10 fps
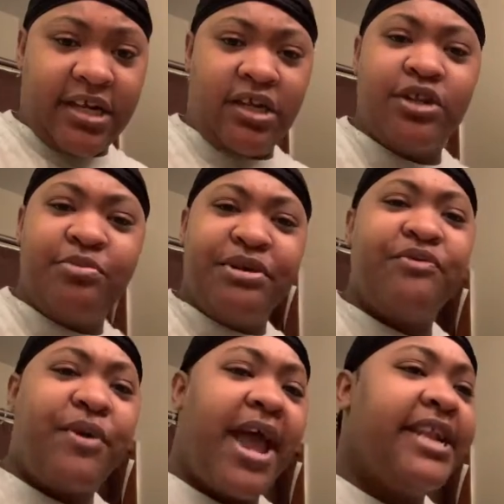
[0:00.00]
a little bit
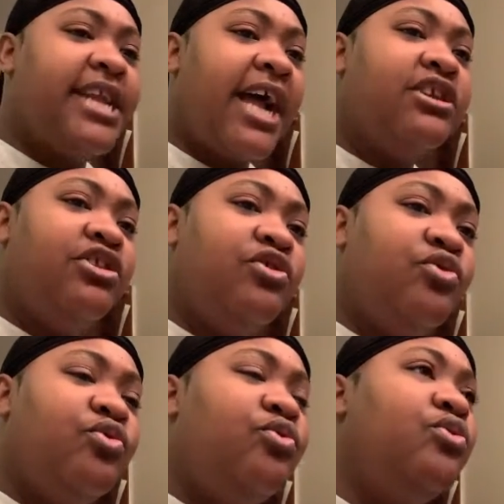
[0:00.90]
wet, not
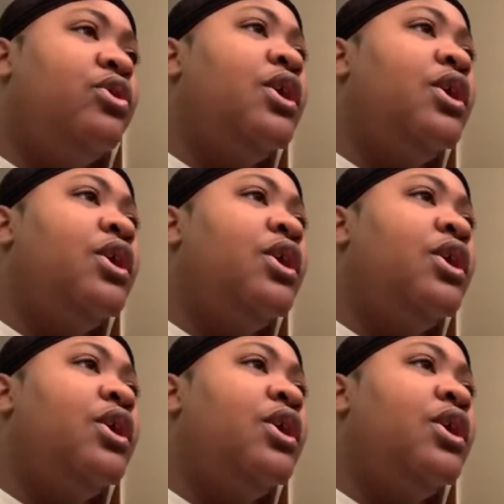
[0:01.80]
too